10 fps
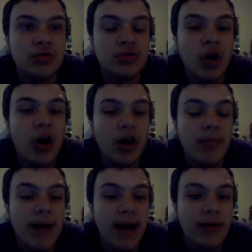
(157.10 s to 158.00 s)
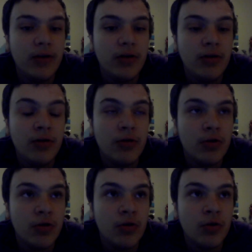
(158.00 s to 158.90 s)
dark matter,
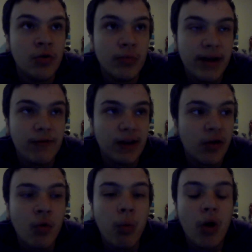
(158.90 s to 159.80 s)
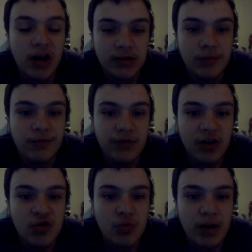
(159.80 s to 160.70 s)
we have, like, quantum
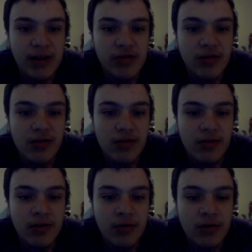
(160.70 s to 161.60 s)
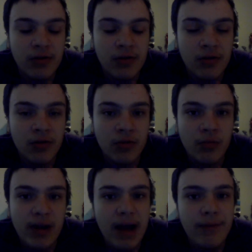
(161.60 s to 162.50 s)
fluctuations.
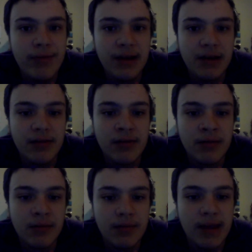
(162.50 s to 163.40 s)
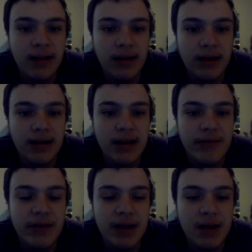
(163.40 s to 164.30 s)
We have things that, like,
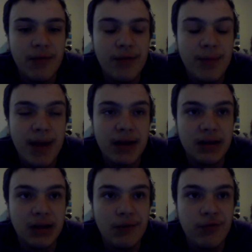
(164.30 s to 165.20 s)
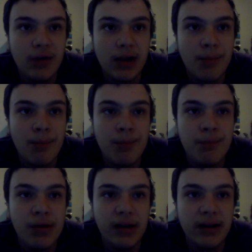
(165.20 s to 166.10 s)
even if humanity lived for, like,
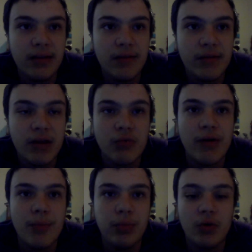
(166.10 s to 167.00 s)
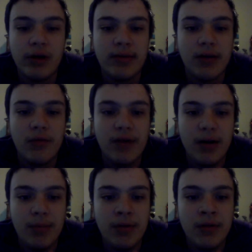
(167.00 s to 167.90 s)
billions of years without blowing itself up,